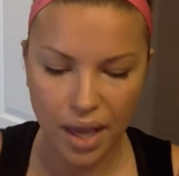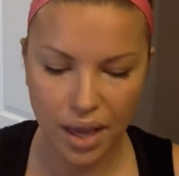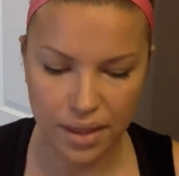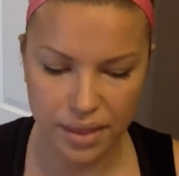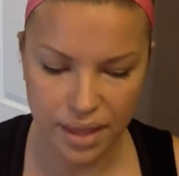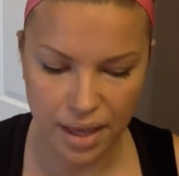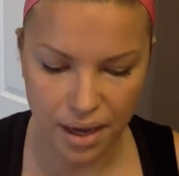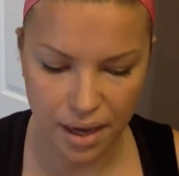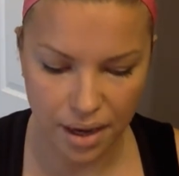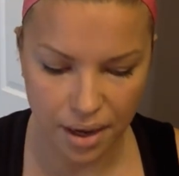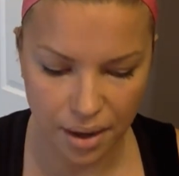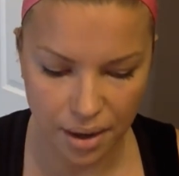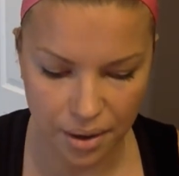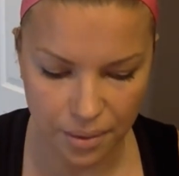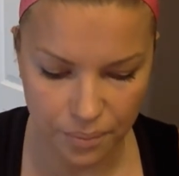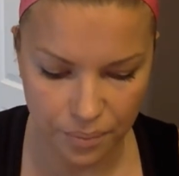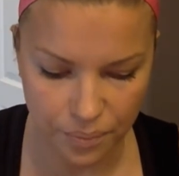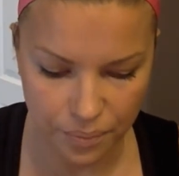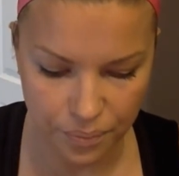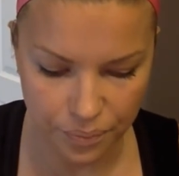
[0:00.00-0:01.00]
the
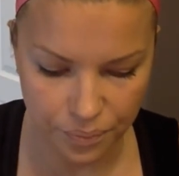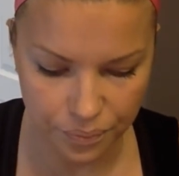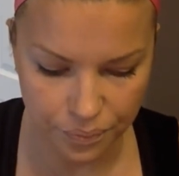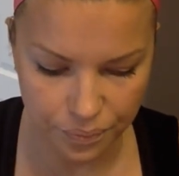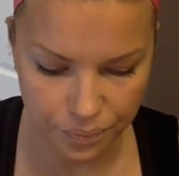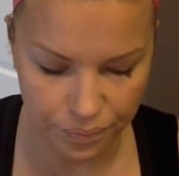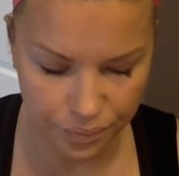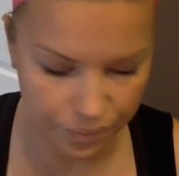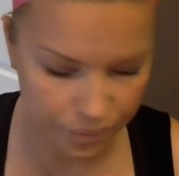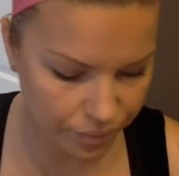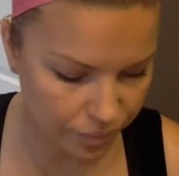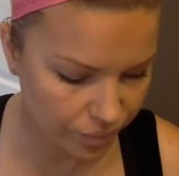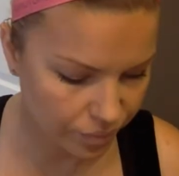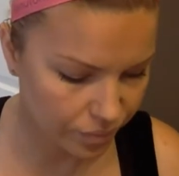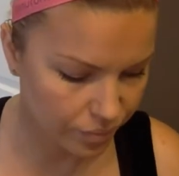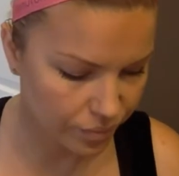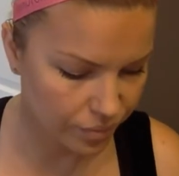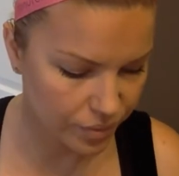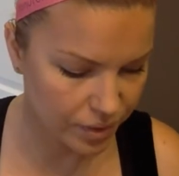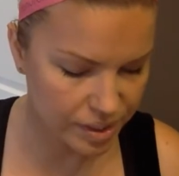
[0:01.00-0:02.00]

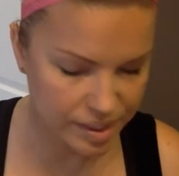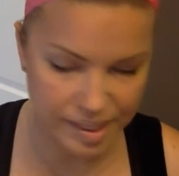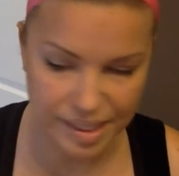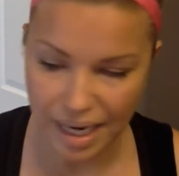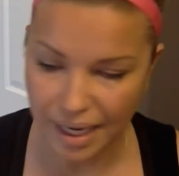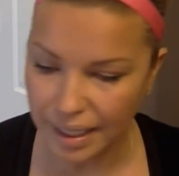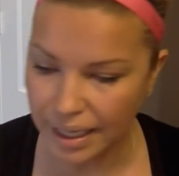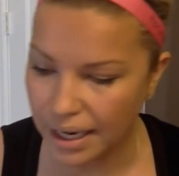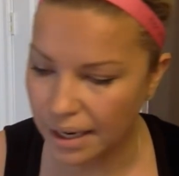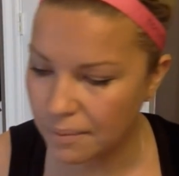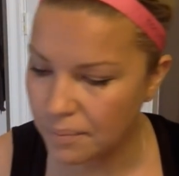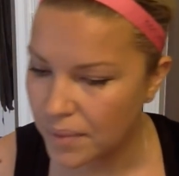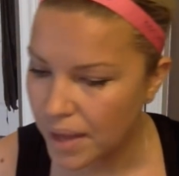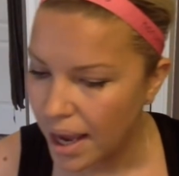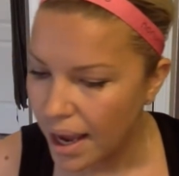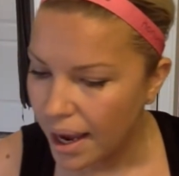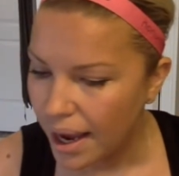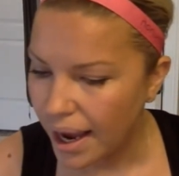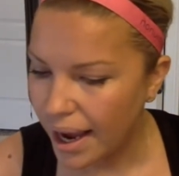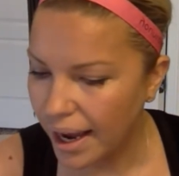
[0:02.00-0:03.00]
Stunning,
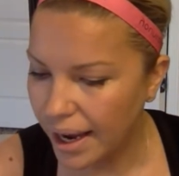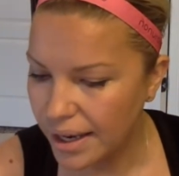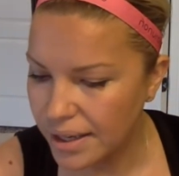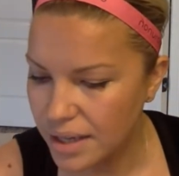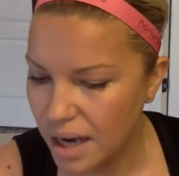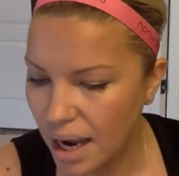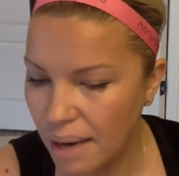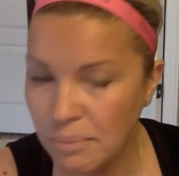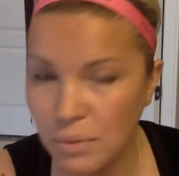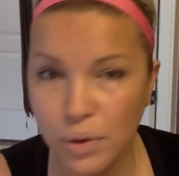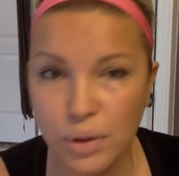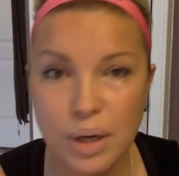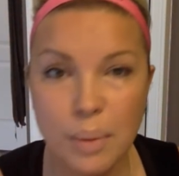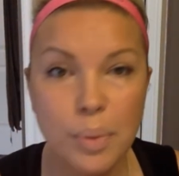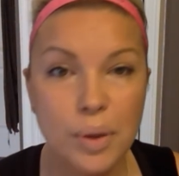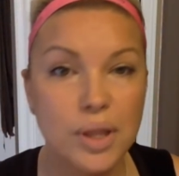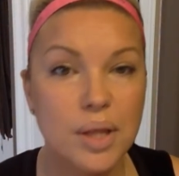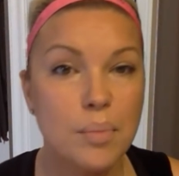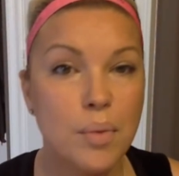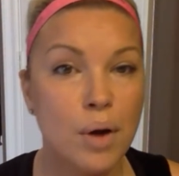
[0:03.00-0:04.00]
and I'm going to
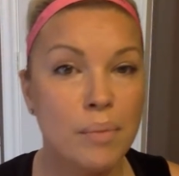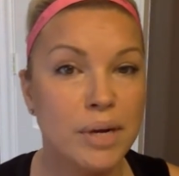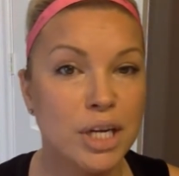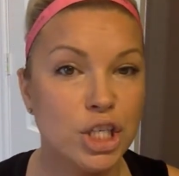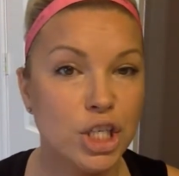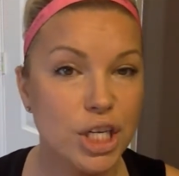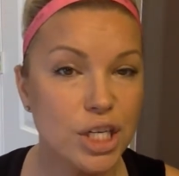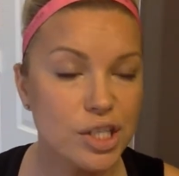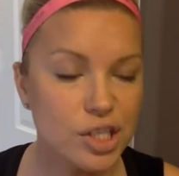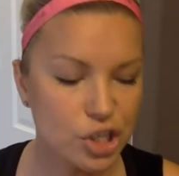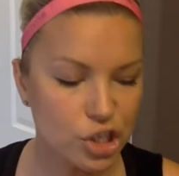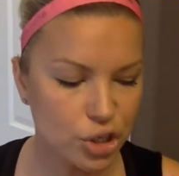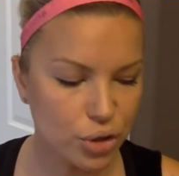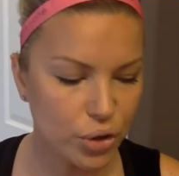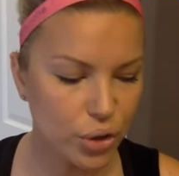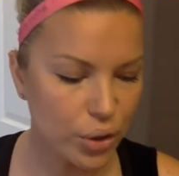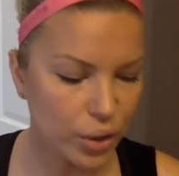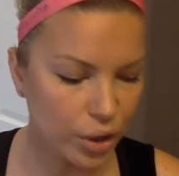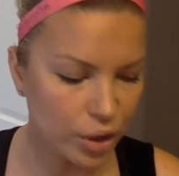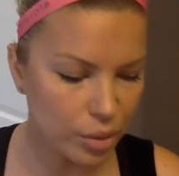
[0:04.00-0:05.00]
put them on my cheeks to show
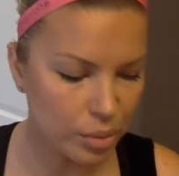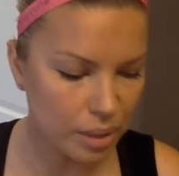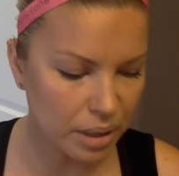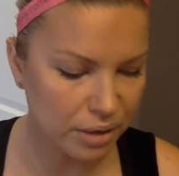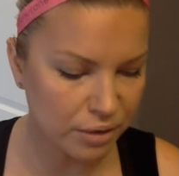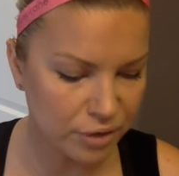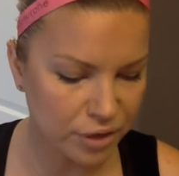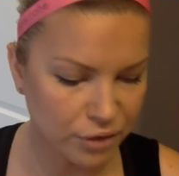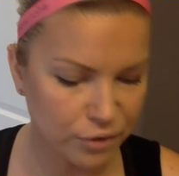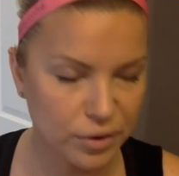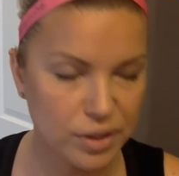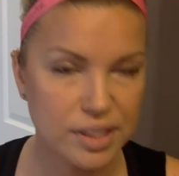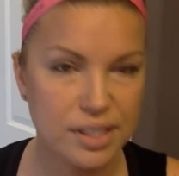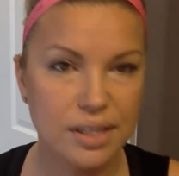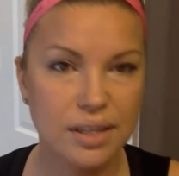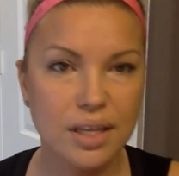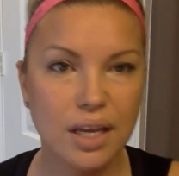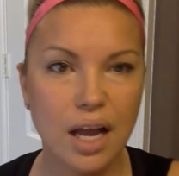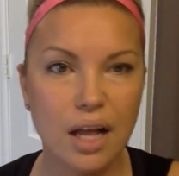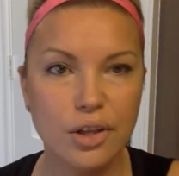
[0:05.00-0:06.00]
you a little bit of difference
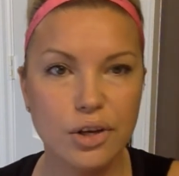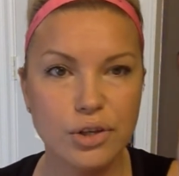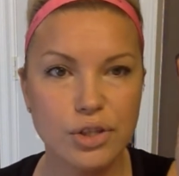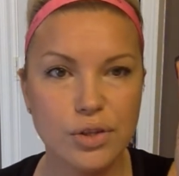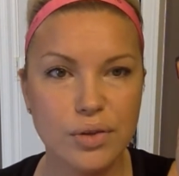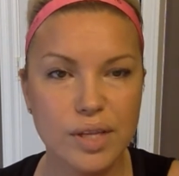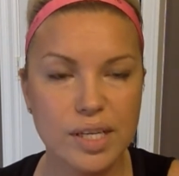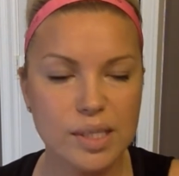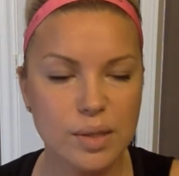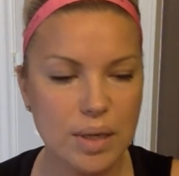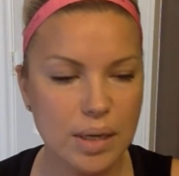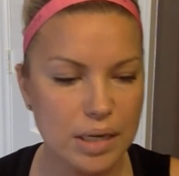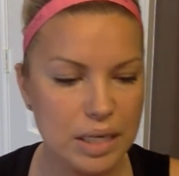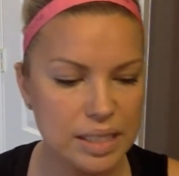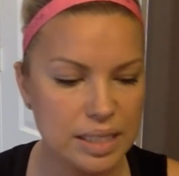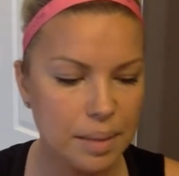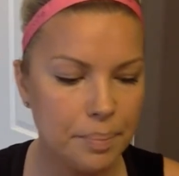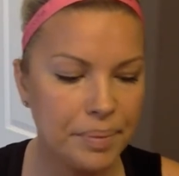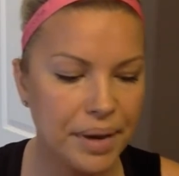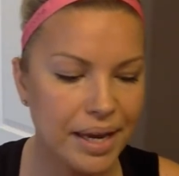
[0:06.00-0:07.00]
in the color. So this one
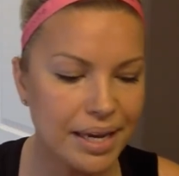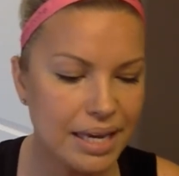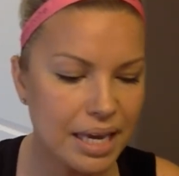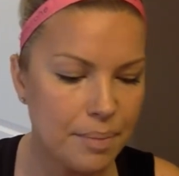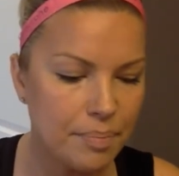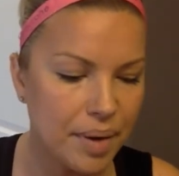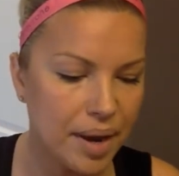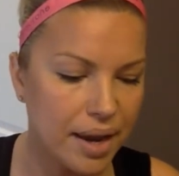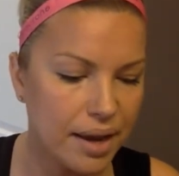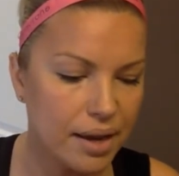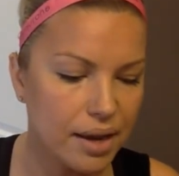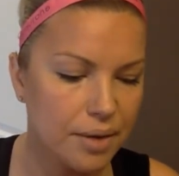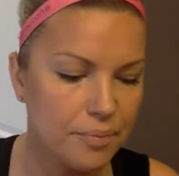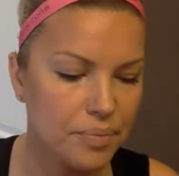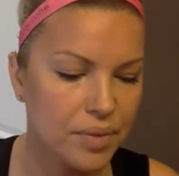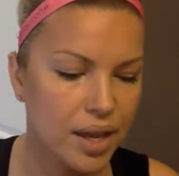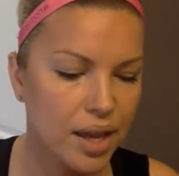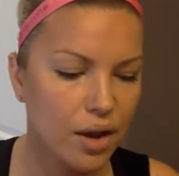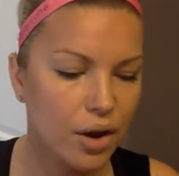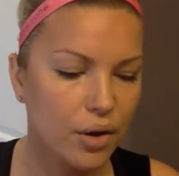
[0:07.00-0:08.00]
is the Pinky Pink.
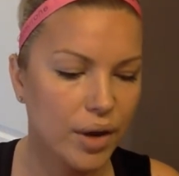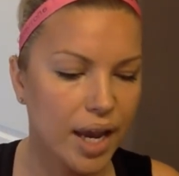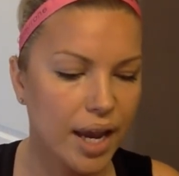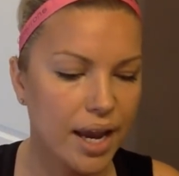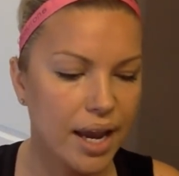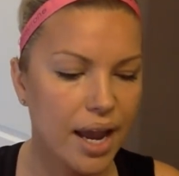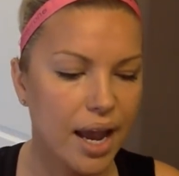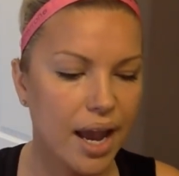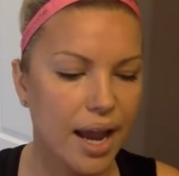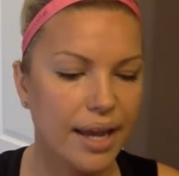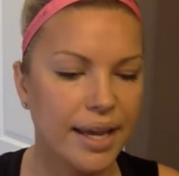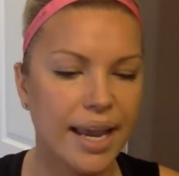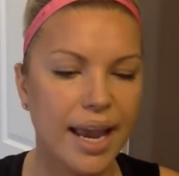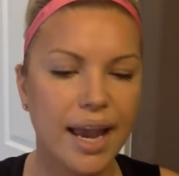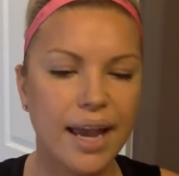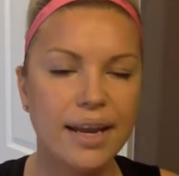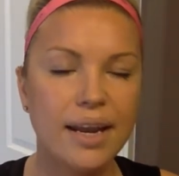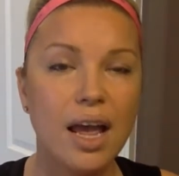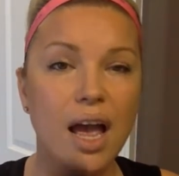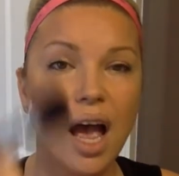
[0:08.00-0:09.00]
Okay.
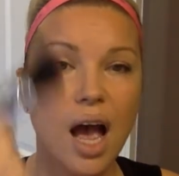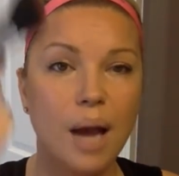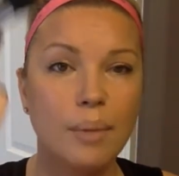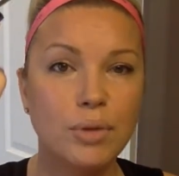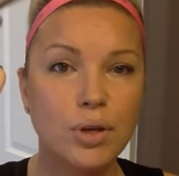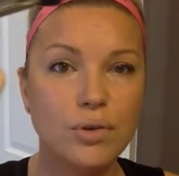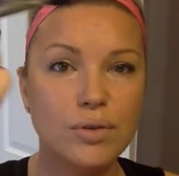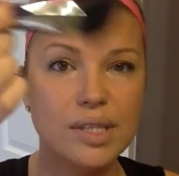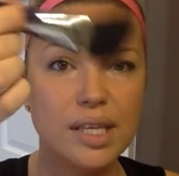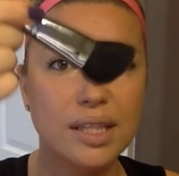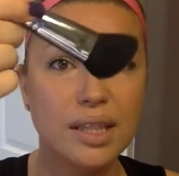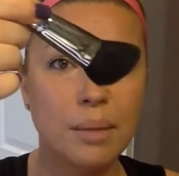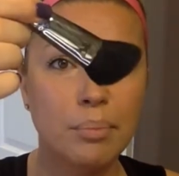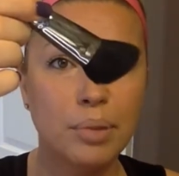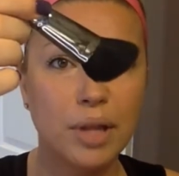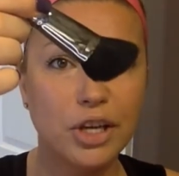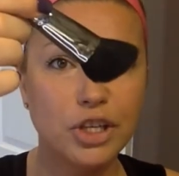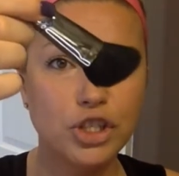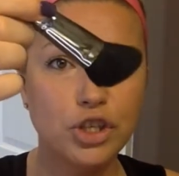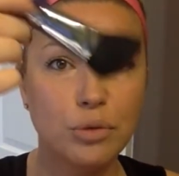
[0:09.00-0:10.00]
Again, I'm using the
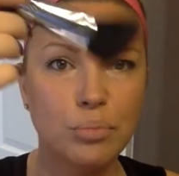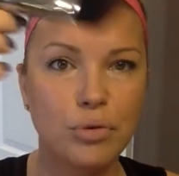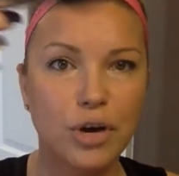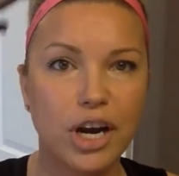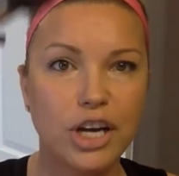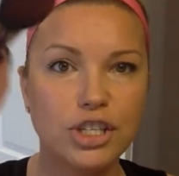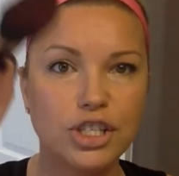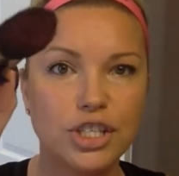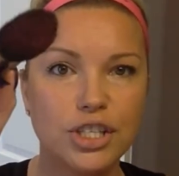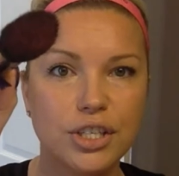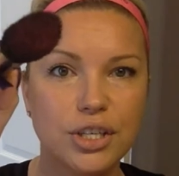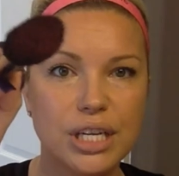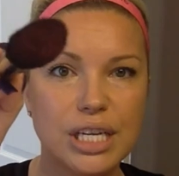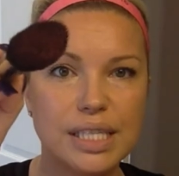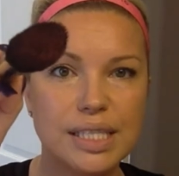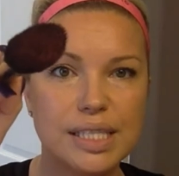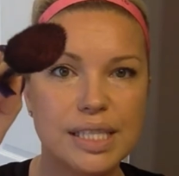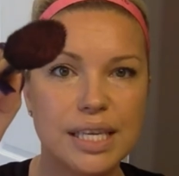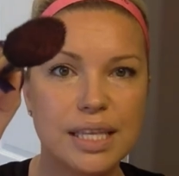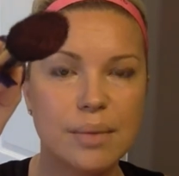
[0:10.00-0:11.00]
blusher brush. You
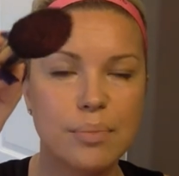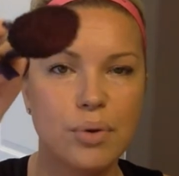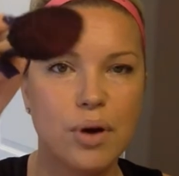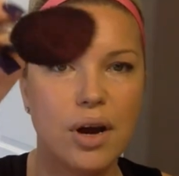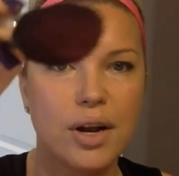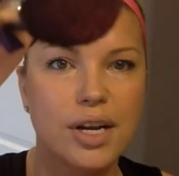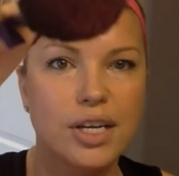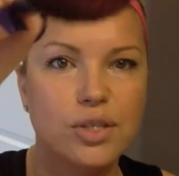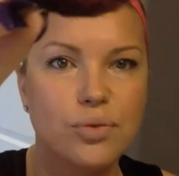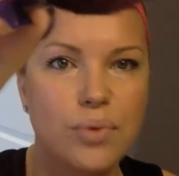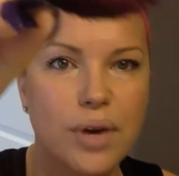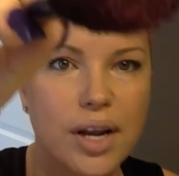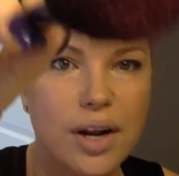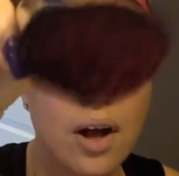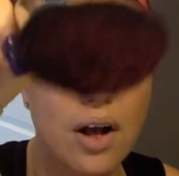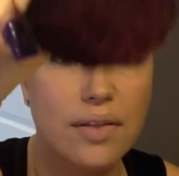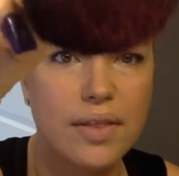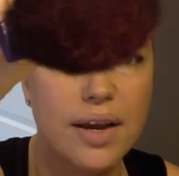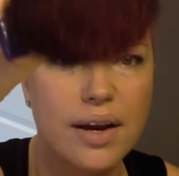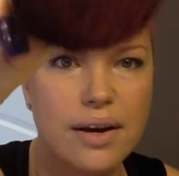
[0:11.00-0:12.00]
can see the product right
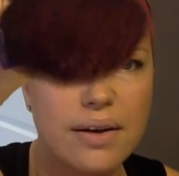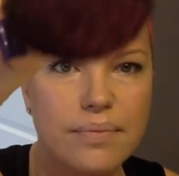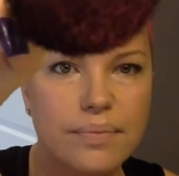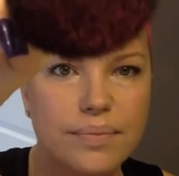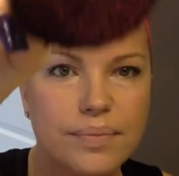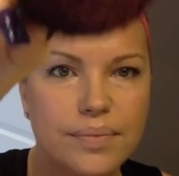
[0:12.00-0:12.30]
on there.